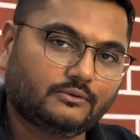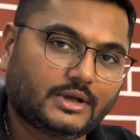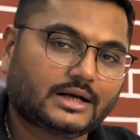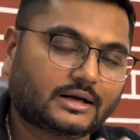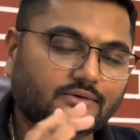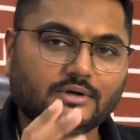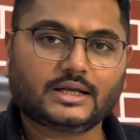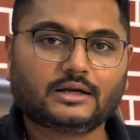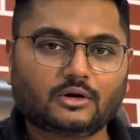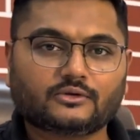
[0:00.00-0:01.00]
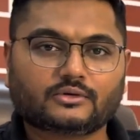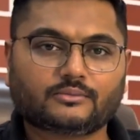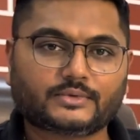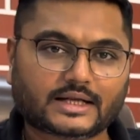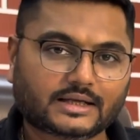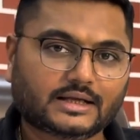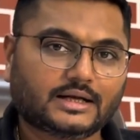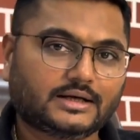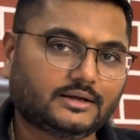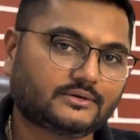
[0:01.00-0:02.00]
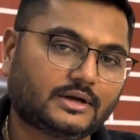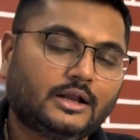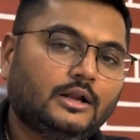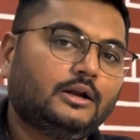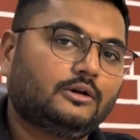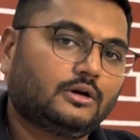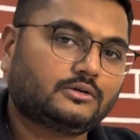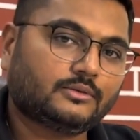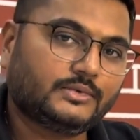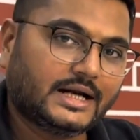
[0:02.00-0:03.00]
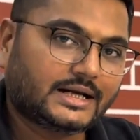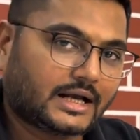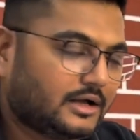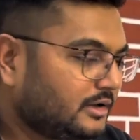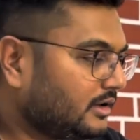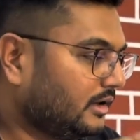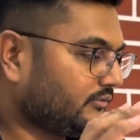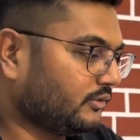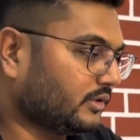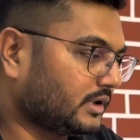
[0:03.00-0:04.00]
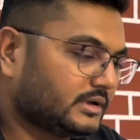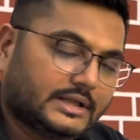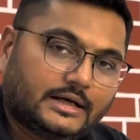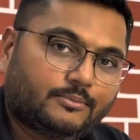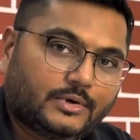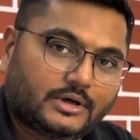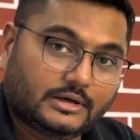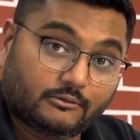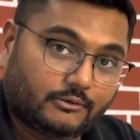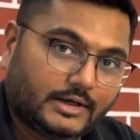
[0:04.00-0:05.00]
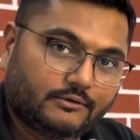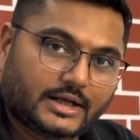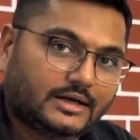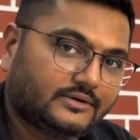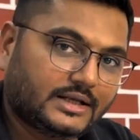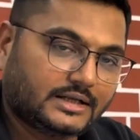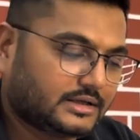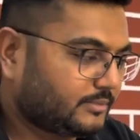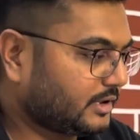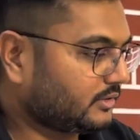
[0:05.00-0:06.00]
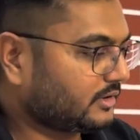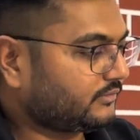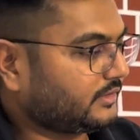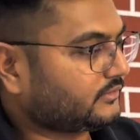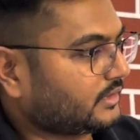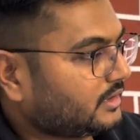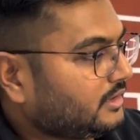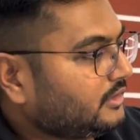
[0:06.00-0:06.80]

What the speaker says: We are considering lots of technicalities and lots of data for that when we are designing the particular fixture.